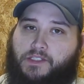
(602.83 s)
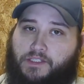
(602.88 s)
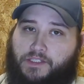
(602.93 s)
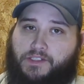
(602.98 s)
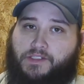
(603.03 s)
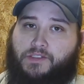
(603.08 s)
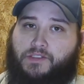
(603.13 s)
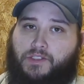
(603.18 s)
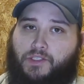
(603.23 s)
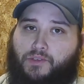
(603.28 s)
to
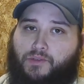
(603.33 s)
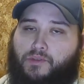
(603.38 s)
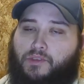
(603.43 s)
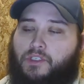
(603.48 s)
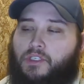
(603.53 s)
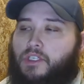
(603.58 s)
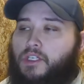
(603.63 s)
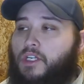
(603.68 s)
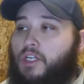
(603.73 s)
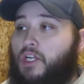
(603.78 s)
listen to.
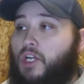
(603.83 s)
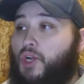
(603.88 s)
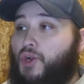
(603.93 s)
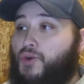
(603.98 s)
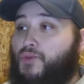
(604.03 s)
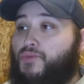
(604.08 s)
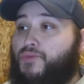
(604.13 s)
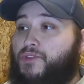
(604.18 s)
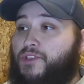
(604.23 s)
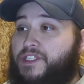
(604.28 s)

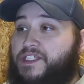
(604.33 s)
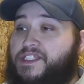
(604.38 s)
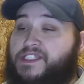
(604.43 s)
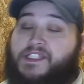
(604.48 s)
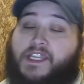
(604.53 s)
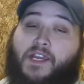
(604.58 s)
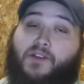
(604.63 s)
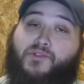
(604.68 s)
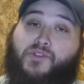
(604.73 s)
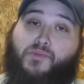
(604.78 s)
Hopefully
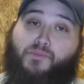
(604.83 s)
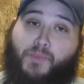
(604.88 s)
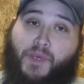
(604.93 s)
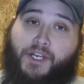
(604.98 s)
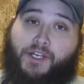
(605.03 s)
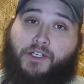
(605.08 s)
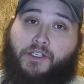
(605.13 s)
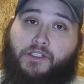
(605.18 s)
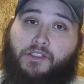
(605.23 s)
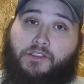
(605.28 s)
sounds
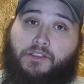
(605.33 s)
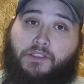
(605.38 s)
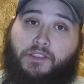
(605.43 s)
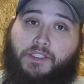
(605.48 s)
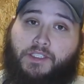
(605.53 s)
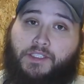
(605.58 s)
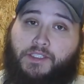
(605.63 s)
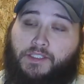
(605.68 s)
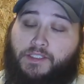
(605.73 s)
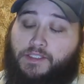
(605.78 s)
better,
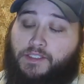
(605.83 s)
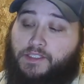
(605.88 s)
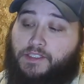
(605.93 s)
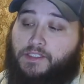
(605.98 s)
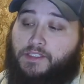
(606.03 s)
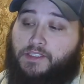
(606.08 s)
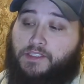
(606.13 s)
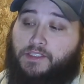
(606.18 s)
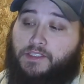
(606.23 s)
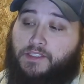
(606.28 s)

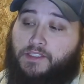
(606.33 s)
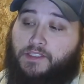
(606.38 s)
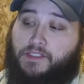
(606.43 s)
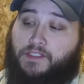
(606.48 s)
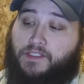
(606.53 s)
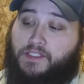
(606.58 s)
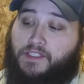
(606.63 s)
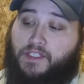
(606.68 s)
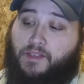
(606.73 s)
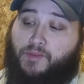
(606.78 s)
because
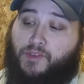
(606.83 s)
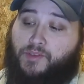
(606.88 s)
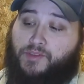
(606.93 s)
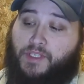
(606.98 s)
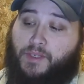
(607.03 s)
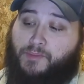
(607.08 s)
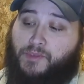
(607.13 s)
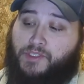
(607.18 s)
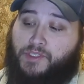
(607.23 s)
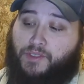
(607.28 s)
some of those
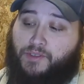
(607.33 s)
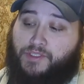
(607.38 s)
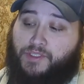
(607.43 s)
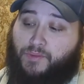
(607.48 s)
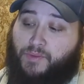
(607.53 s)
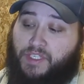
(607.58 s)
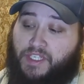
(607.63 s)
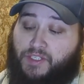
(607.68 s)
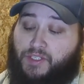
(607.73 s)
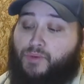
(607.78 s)
episodes that
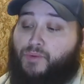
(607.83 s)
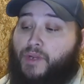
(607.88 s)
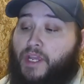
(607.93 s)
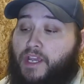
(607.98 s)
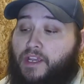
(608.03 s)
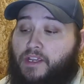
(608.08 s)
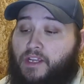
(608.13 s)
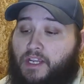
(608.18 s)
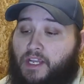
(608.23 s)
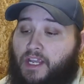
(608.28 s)
we do
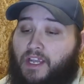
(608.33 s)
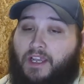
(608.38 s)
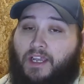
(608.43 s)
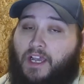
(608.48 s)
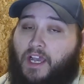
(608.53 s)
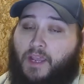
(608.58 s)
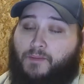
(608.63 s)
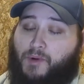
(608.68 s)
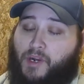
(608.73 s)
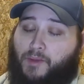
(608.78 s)
have,
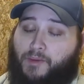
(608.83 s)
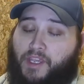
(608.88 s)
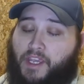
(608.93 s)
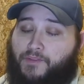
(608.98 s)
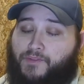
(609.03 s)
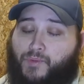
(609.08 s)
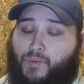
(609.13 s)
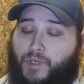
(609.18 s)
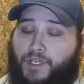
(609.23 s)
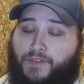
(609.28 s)
I probably
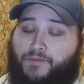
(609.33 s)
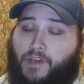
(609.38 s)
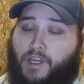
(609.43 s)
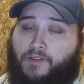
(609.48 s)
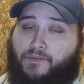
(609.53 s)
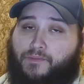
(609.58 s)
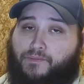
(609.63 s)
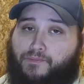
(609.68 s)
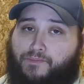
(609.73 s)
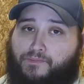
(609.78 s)
have
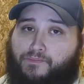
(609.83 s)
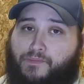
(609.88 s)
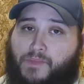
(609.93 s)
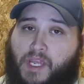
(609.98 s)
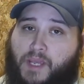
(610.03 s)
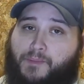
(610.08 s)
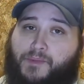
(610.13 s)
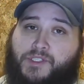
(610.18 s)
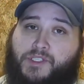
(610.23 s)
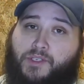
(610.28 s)
25
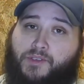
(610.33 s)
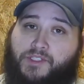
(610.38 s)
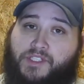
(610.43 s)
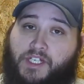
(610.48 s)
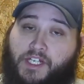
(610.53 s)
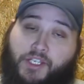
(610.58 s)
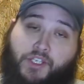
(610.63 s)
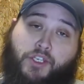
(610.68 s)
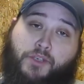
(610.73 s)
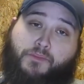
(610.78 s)
episodes that
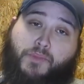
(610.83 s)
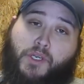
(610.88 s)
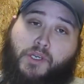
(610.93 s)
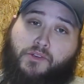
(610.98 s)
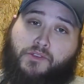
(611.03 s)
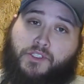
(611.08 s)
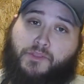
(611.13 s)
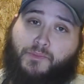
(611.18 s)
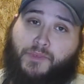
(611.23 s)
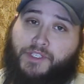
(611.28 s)
I could
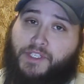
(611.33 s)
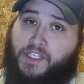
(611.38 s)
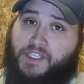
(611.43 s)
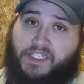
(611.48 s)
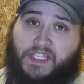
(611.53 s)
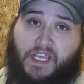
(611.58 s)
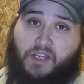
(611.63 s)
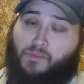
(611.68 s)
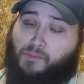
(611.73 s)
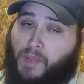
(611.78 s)
post, but they
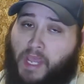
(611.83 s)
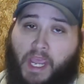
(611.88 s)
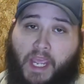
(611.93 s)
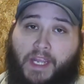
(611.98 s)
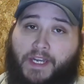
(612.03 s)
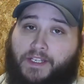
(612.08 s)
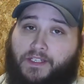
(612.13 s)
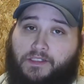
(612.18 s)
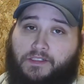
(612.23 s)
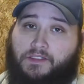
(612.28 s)
sound
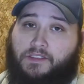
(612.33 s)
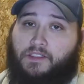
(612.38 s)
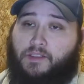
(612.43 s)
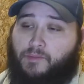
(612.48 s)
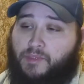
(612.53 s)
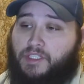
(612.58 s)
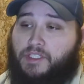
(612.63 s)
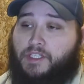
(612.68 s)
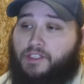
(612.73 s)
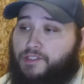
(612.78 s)
bad. I
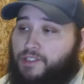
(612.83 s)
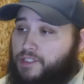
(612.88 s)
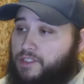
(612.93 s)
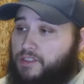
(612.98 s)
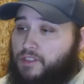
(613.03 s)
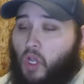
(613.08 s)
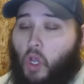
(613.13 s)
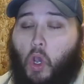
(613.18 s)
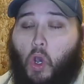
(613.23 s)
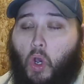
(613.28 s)
mean, they're
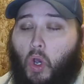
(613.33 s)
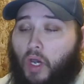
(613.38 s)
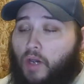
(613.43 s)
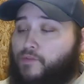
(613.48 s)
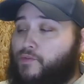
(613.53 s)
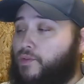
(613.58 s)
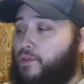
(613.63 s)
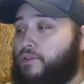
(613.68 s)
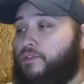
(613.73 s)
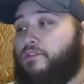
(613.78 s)
just
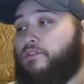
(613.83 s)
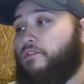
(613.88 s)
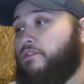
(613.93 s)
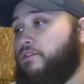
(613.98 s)
awful.